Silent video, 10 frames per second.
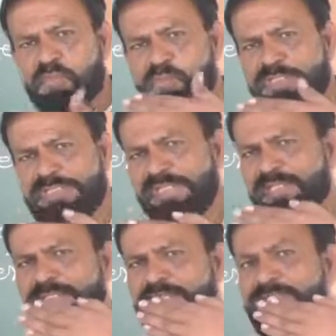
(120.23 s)
you
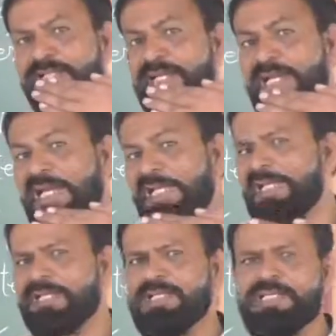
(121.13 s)
see there is a
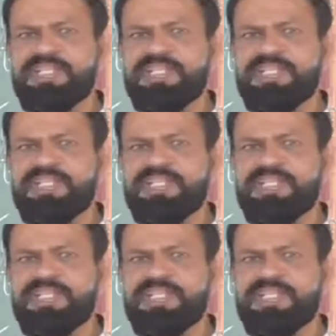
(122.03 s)
clear-cut